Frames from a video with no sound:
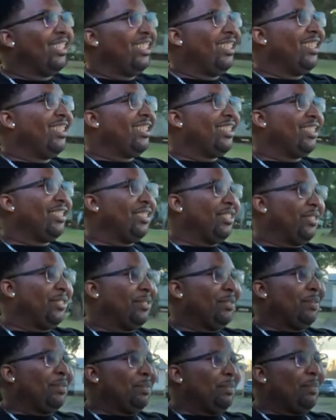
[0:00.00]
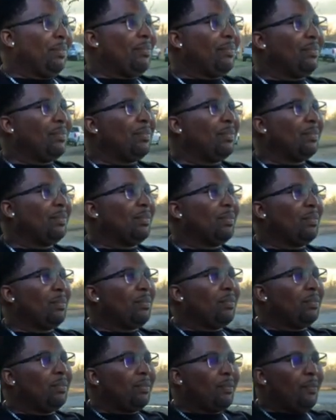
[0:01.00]

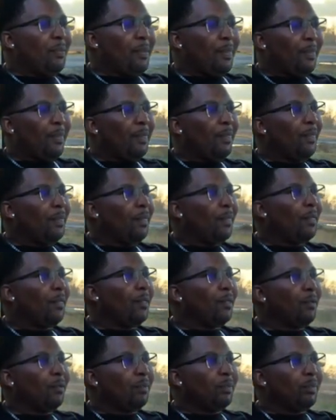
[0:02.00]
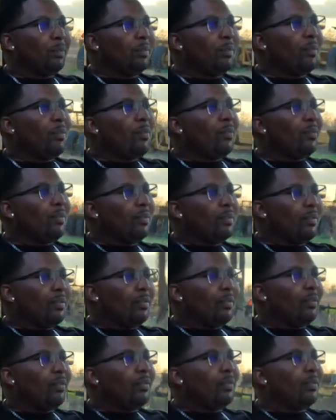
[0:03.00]

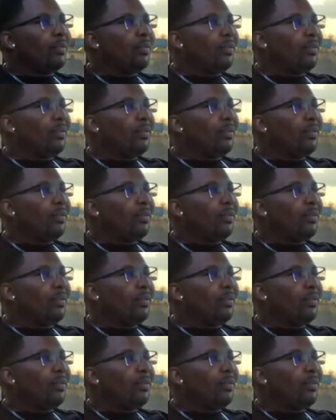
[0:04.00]
(silent)